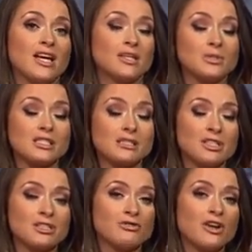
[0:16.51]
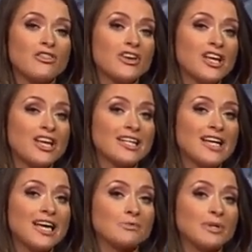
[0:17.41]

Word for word: That will spill further inland,